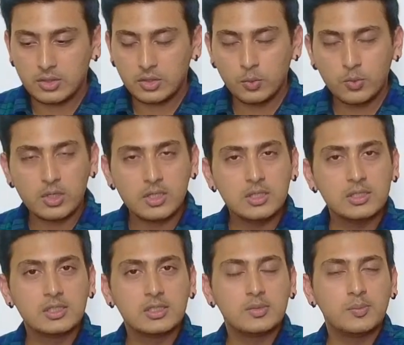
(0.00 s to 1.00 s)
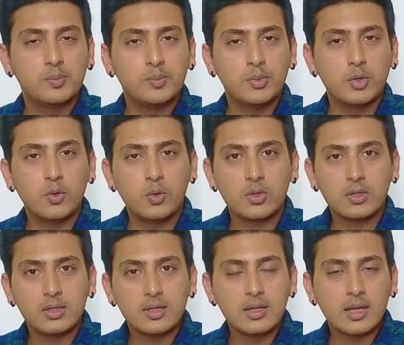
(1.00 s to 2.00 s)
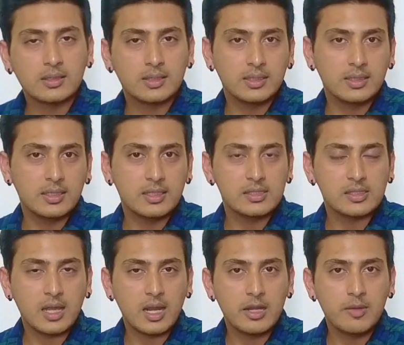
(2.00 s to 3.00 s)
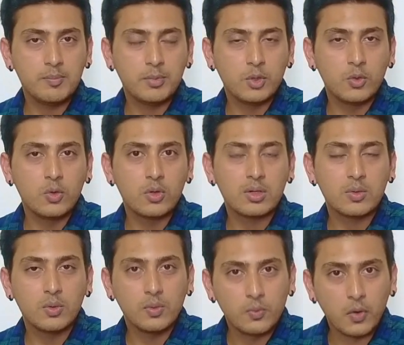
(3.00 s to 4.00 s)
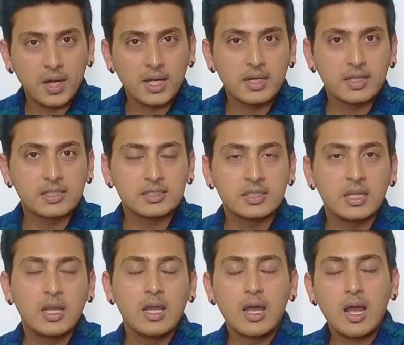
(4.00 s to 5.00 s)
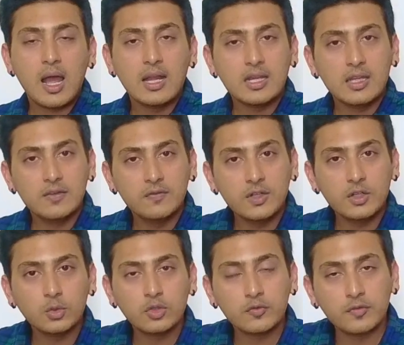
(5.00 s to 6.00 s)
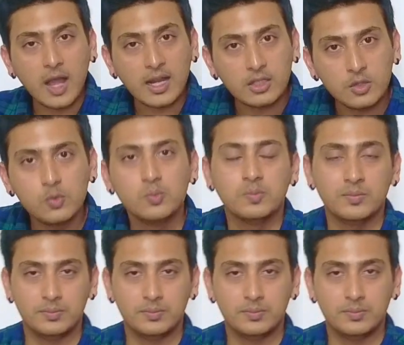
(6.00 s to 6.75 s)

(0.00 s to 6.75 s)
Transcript: towards pure nothingness and pure voidness, and even to the vacuum.